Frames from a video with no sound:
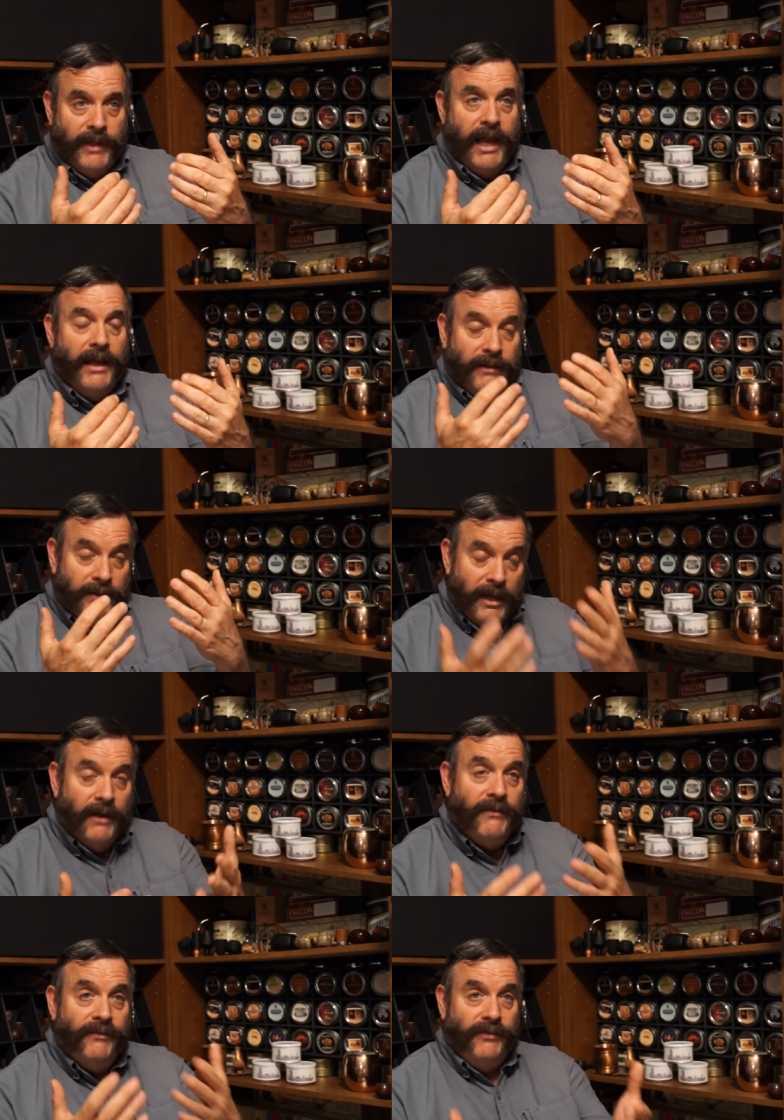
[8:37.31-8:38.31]
uh,
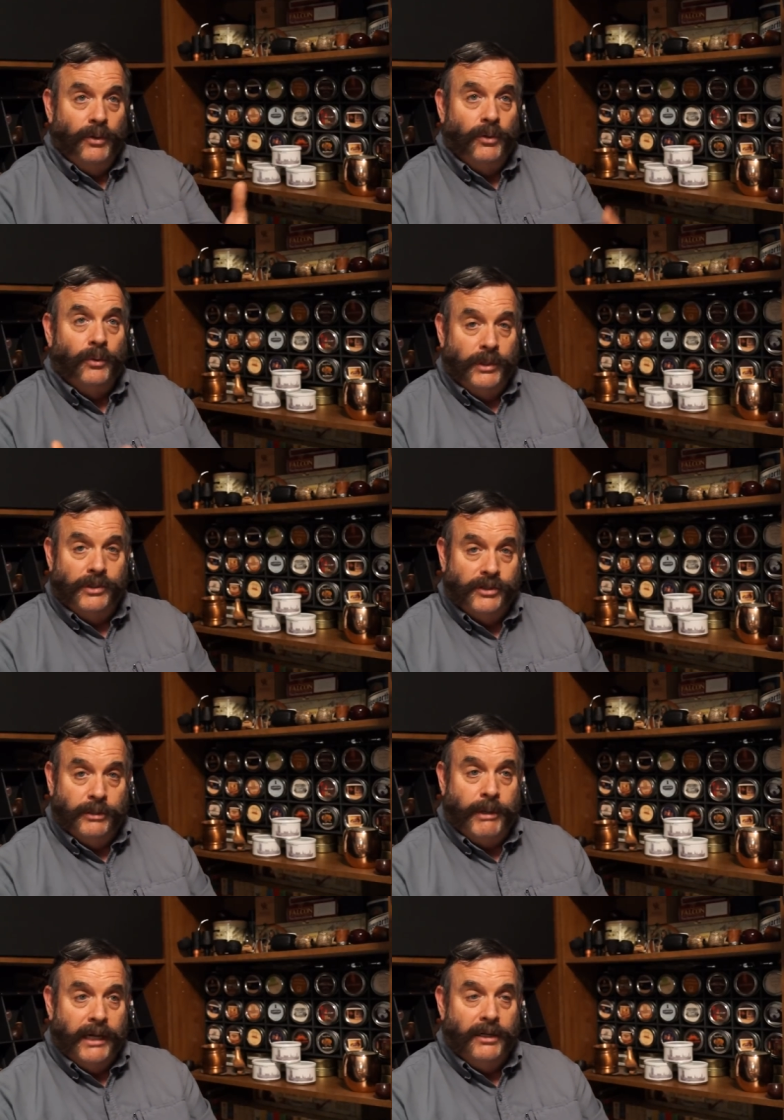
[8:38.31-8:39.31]
of the fuel which is
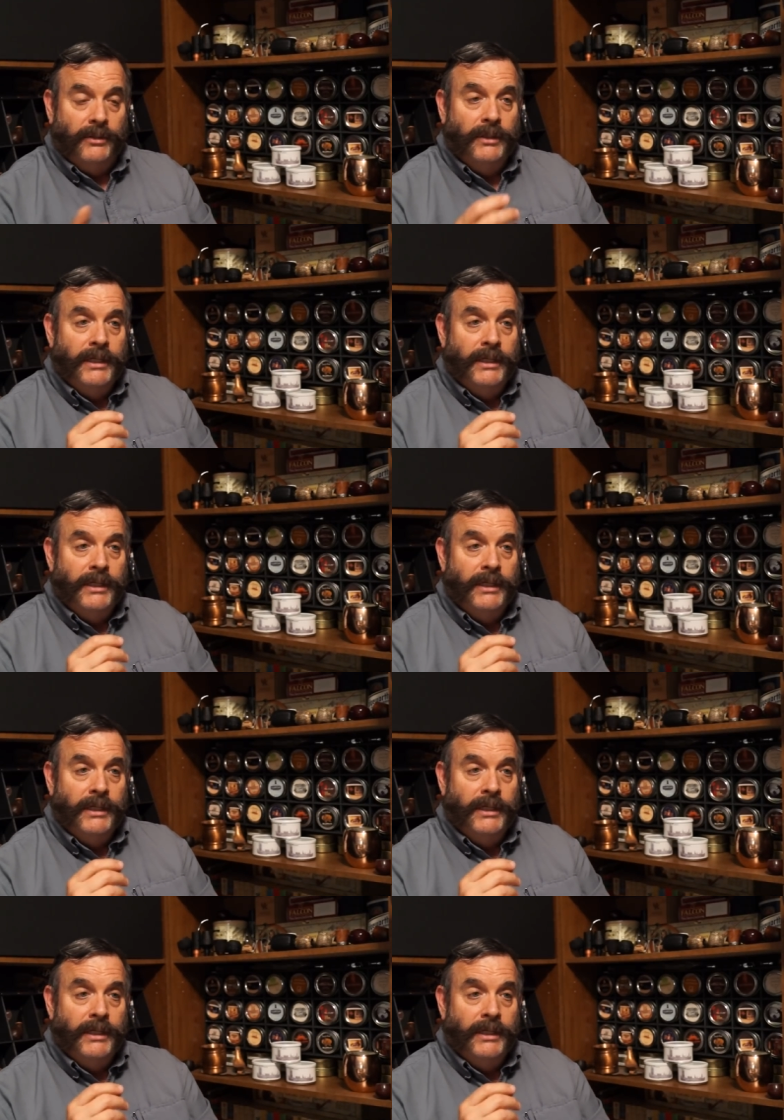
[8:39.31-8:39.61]
tobacco.